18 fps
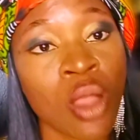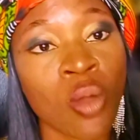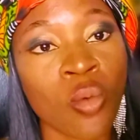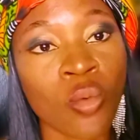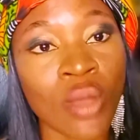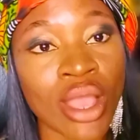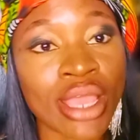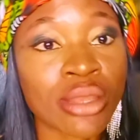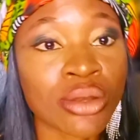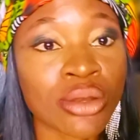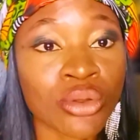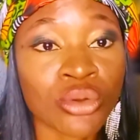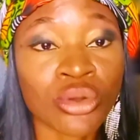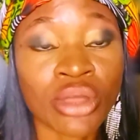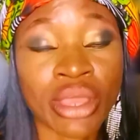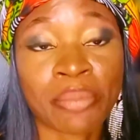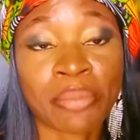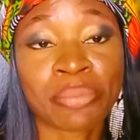Why
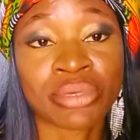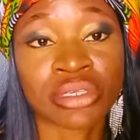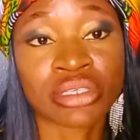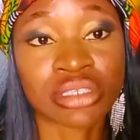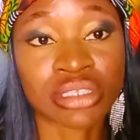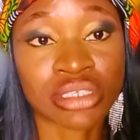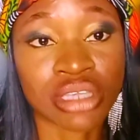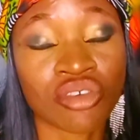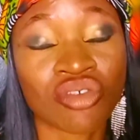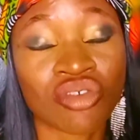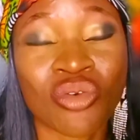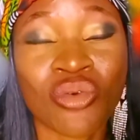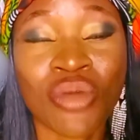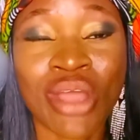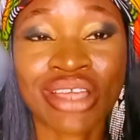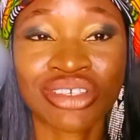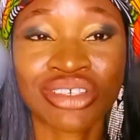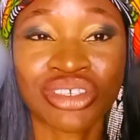no help himself?
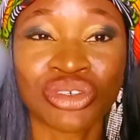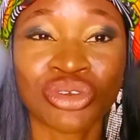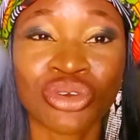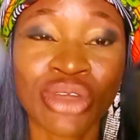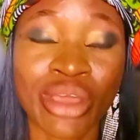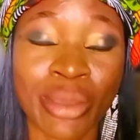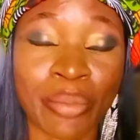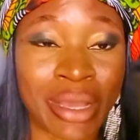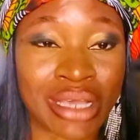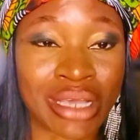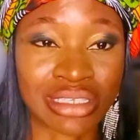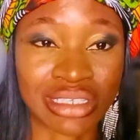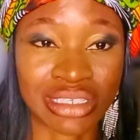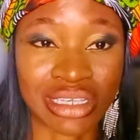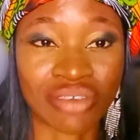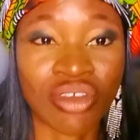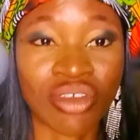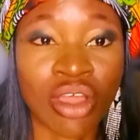Why she no help
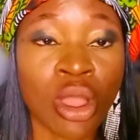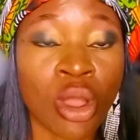herself?